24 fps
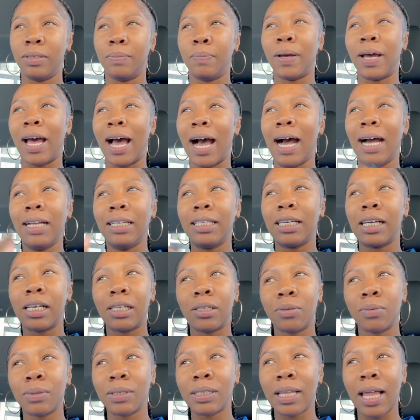but I
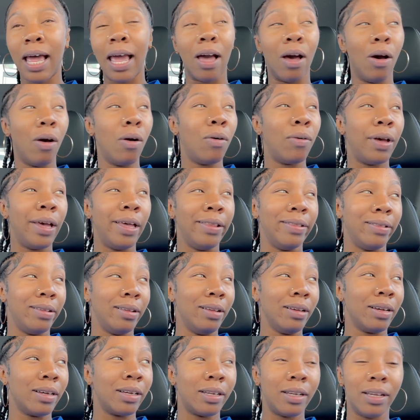just was like, oh, it
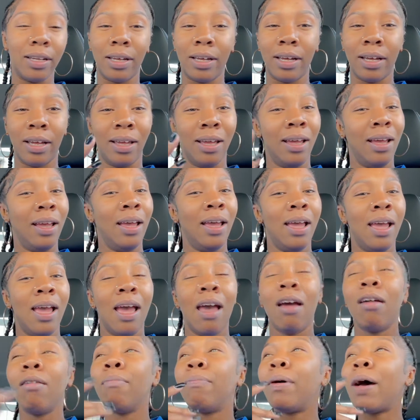looked good.
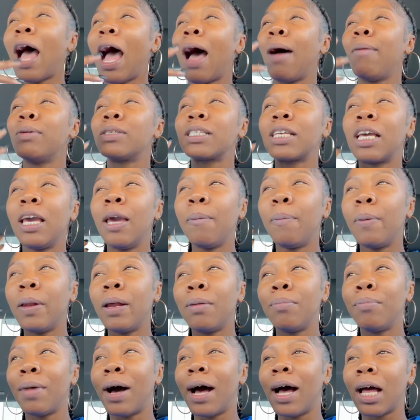But I was keeping
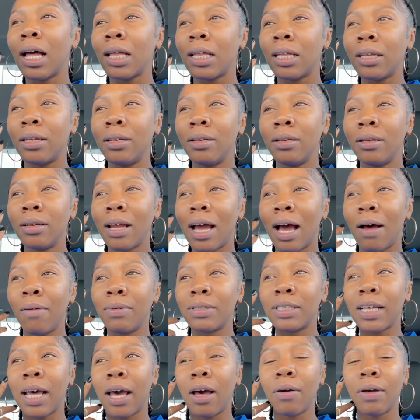in mind, I
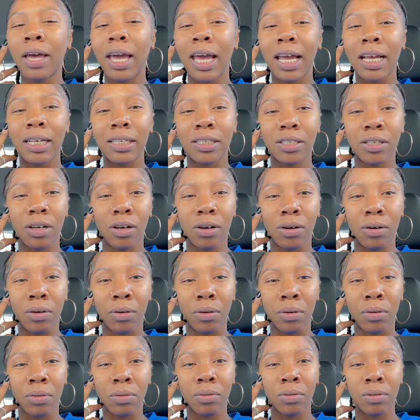was like, okay,
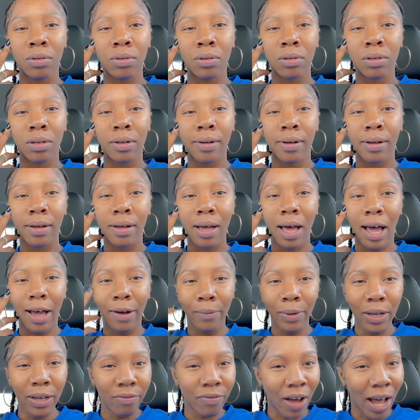so
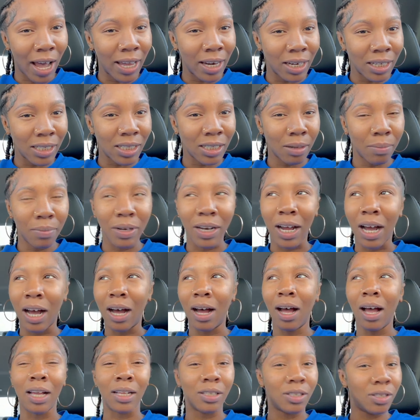we invited some of the
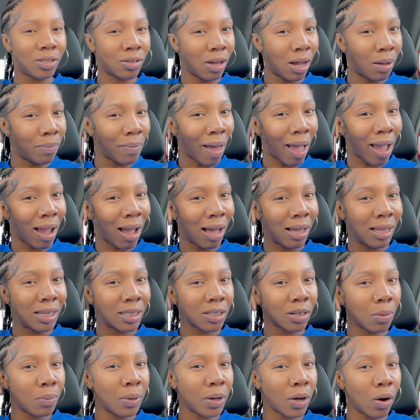aunts, so I'm like, oh, it's
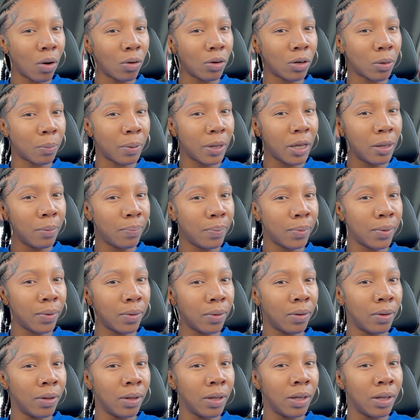gonna be older people,